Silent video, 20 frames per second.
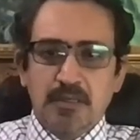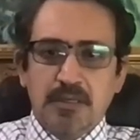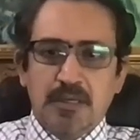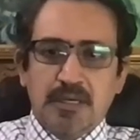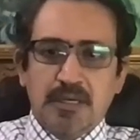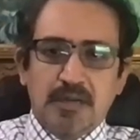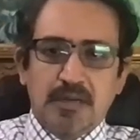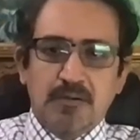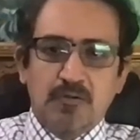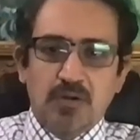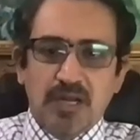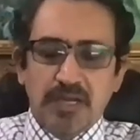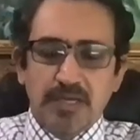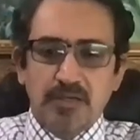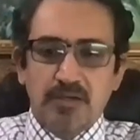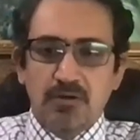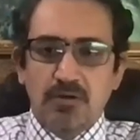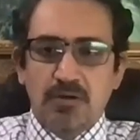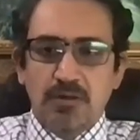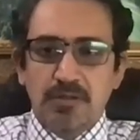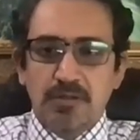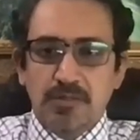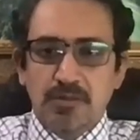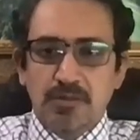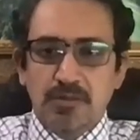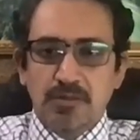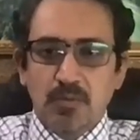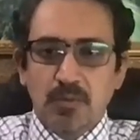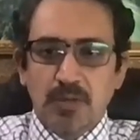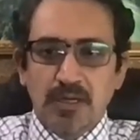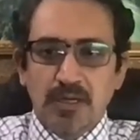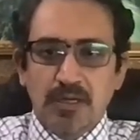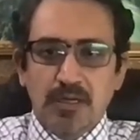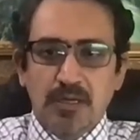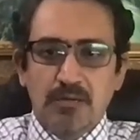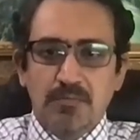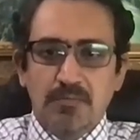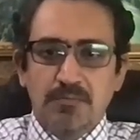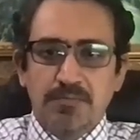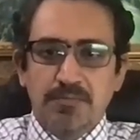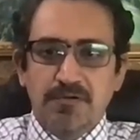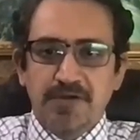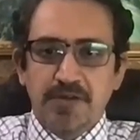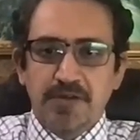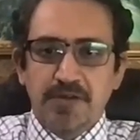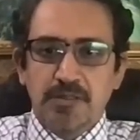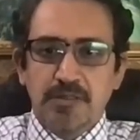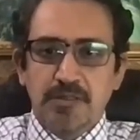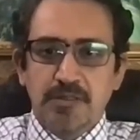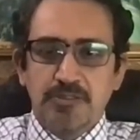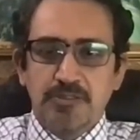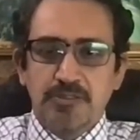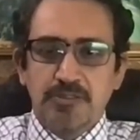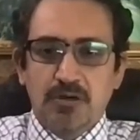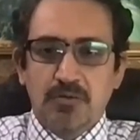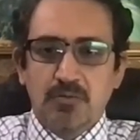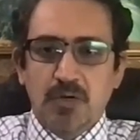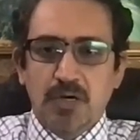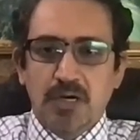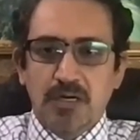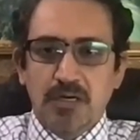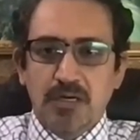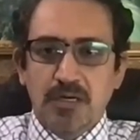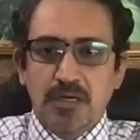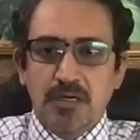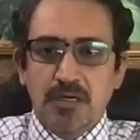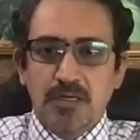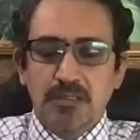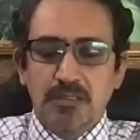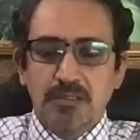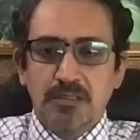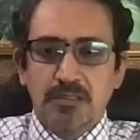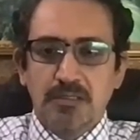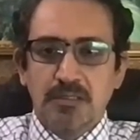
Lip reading: And I would like to also welcome Professor John Varga,